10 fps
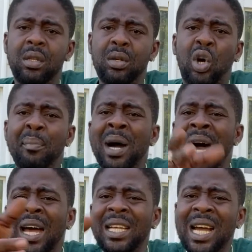Come
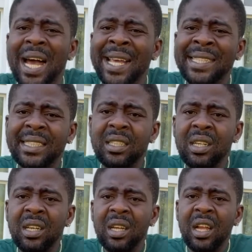on, guys.
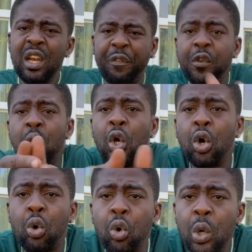The few look
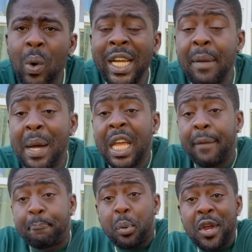a good one them a
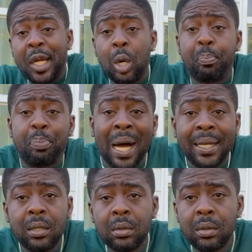get preyed
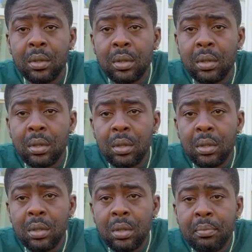upon.
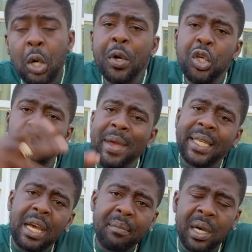I could do
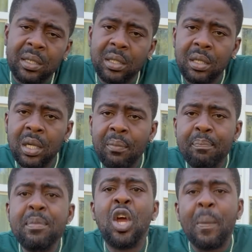better, man
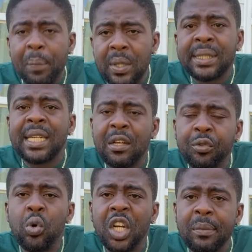big up on yourself
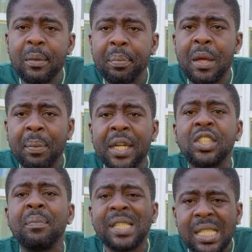doing on my people. And as
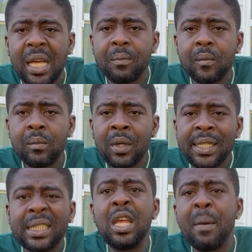I'm say,
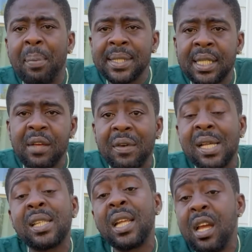stay positive
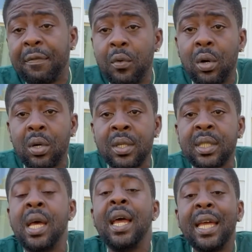and stay focused.
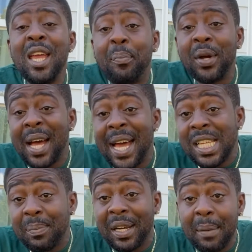Keep on the
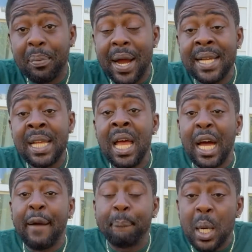eyes on the prize,
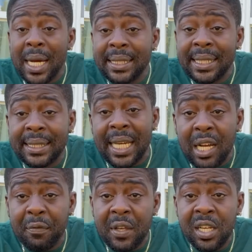and the prize is
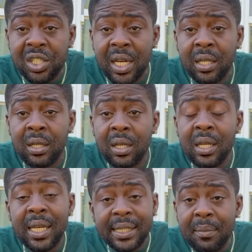salvation.
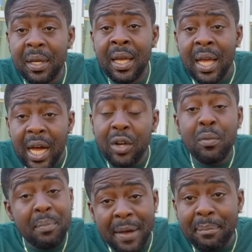You see me? And
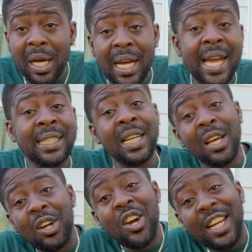remember, guys,
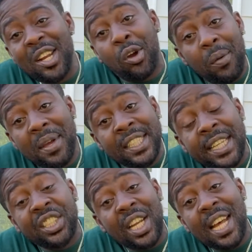go in the comment
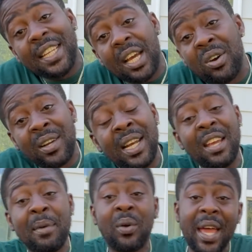section and take out the
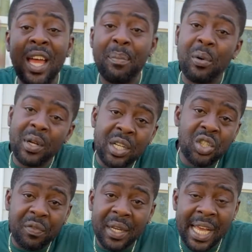link. I could help out the
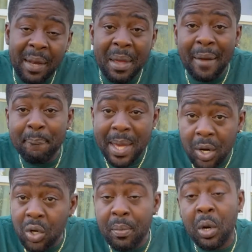juvenile. I beg
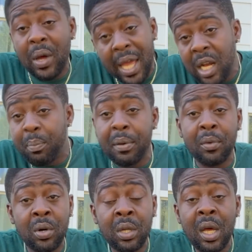you, I could help him
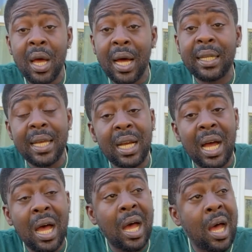out. I think,
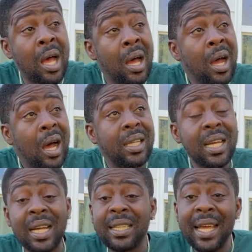uh, I
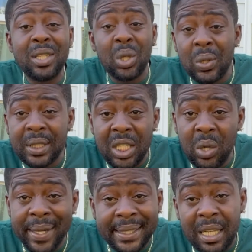think at 10,000
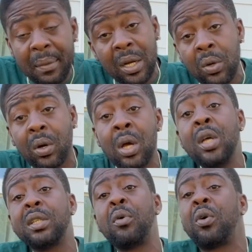US them a look. So I